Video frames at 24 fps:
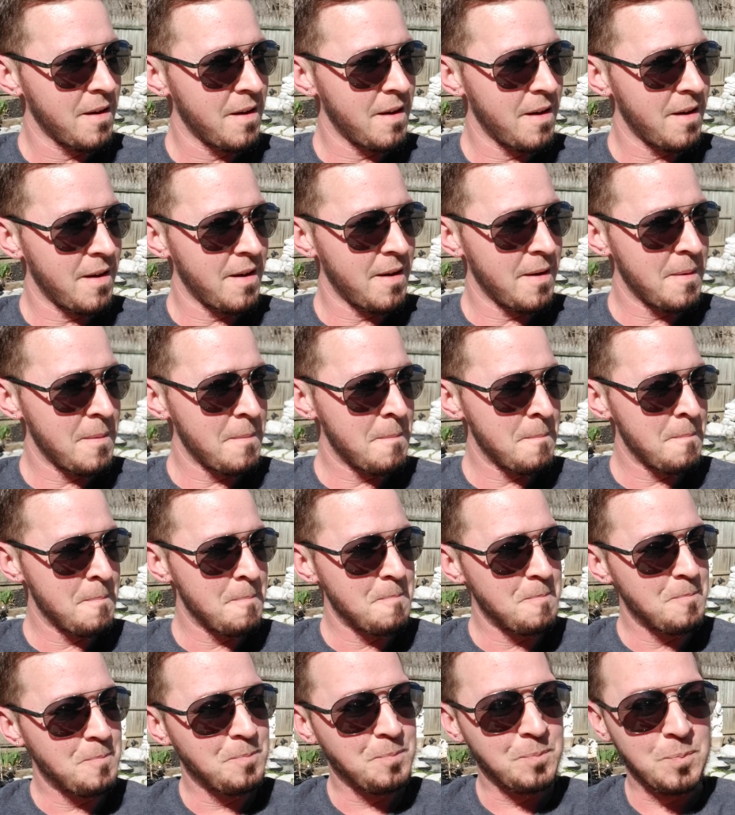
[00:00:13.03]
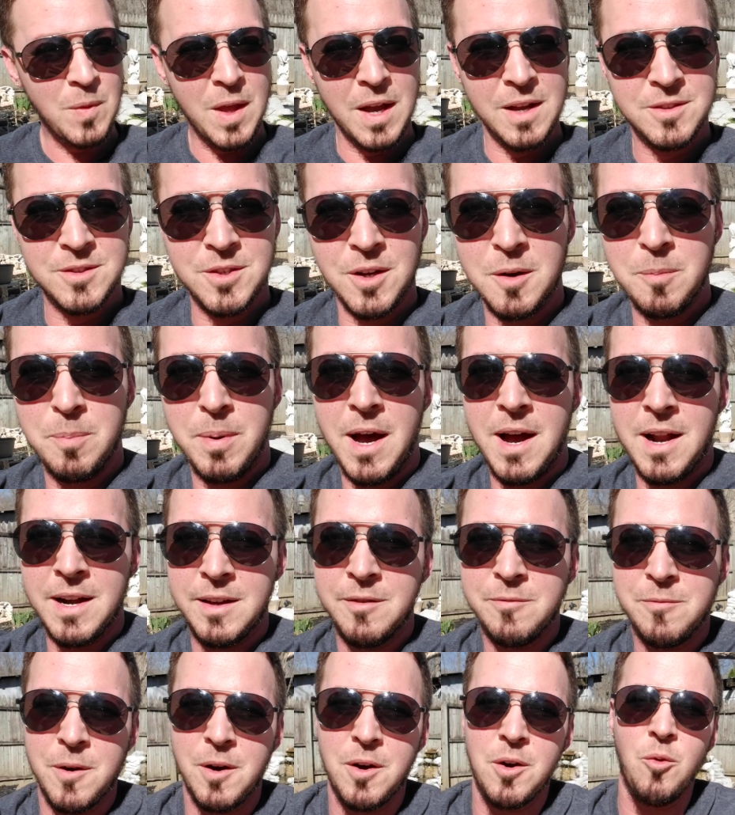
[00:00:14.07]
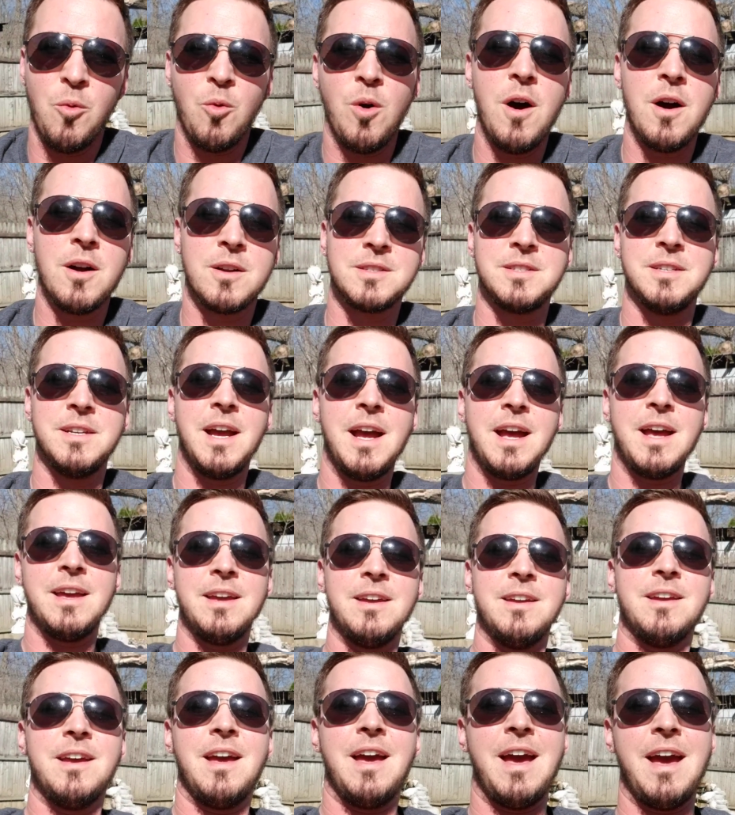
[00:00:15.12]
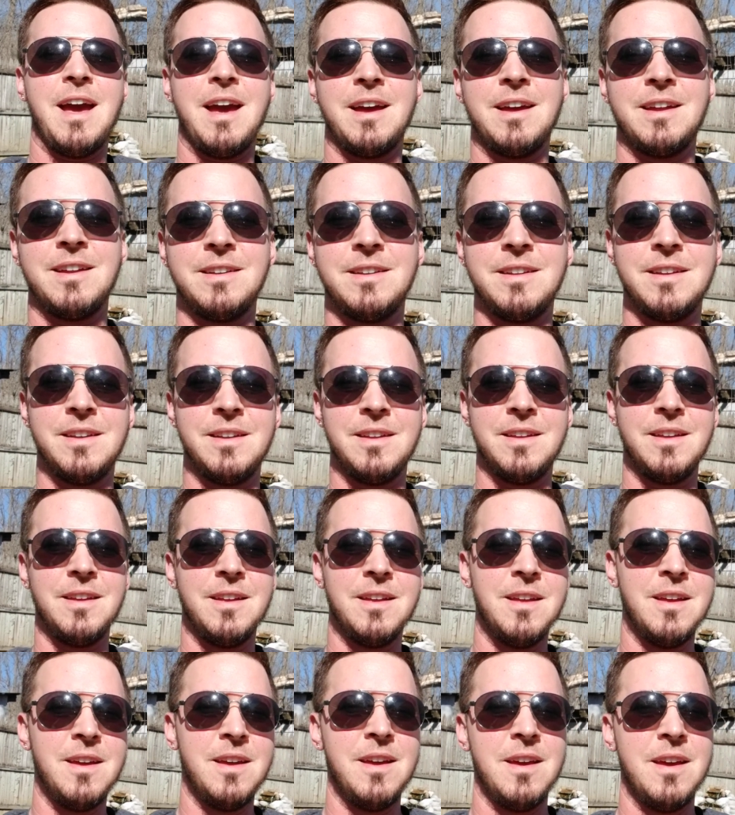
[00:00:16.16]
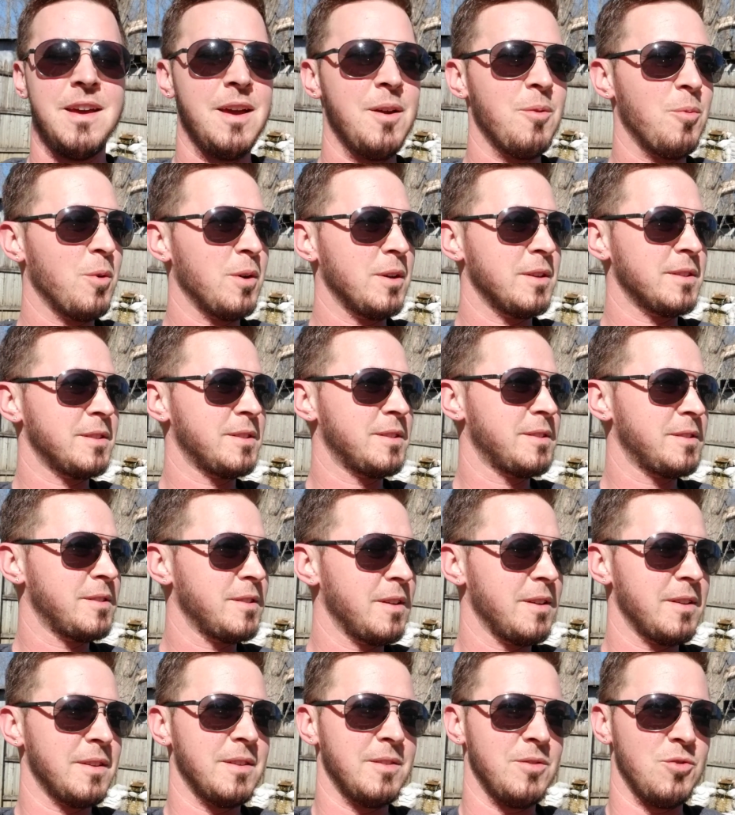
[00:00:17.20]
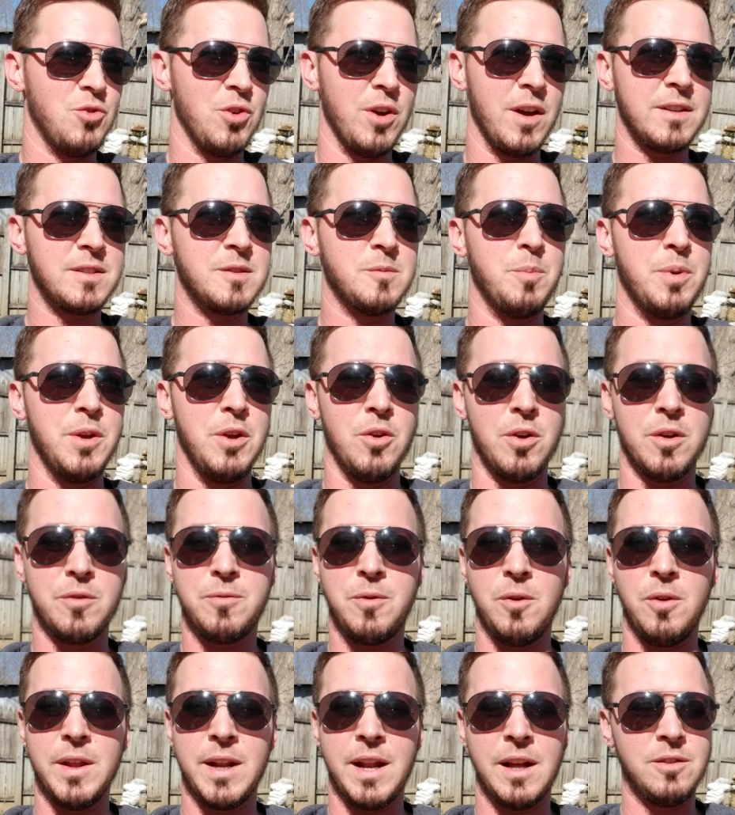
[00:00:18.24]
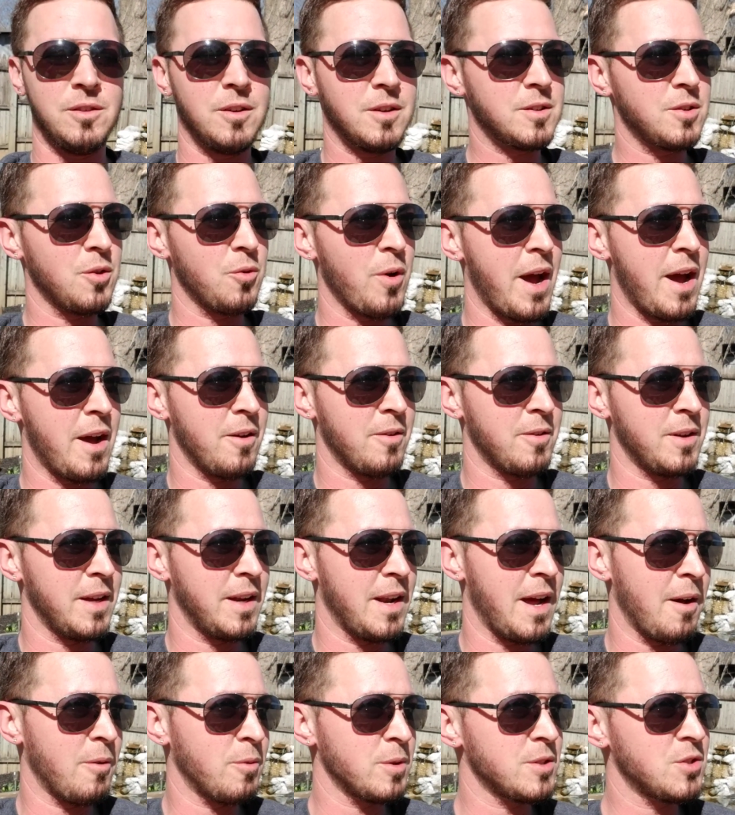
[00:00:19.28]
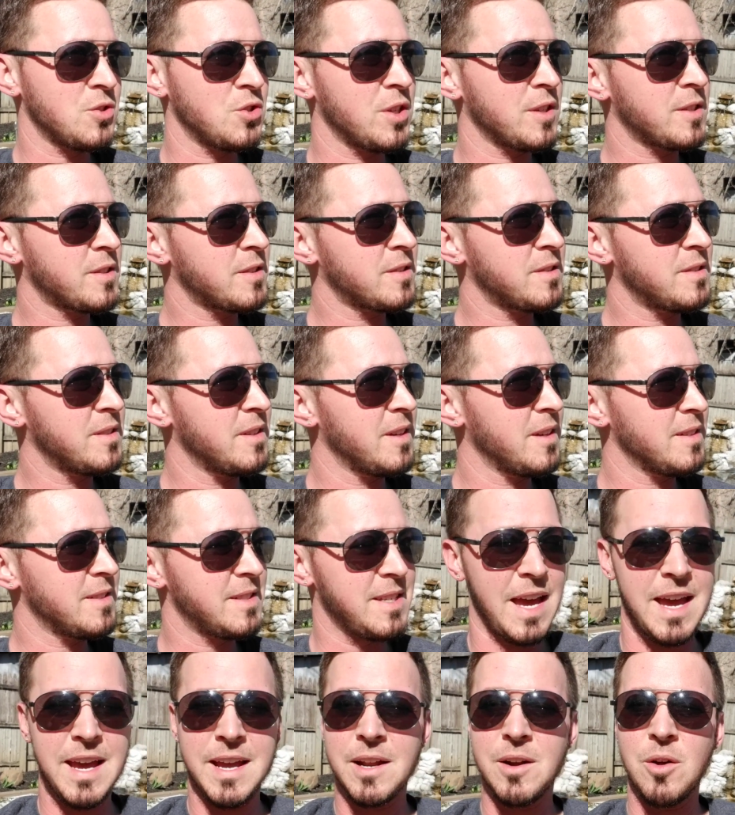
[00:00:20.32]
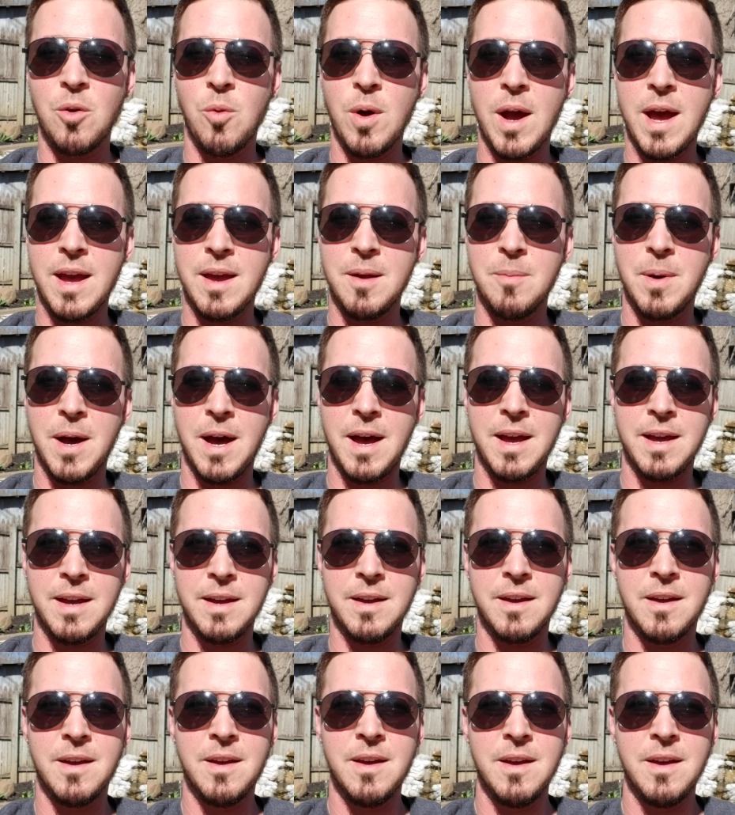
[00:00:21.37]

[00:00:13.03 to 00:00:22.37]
I took Bonnie for her walk today, and it was just beautiful, and I looked around and I was just taken away by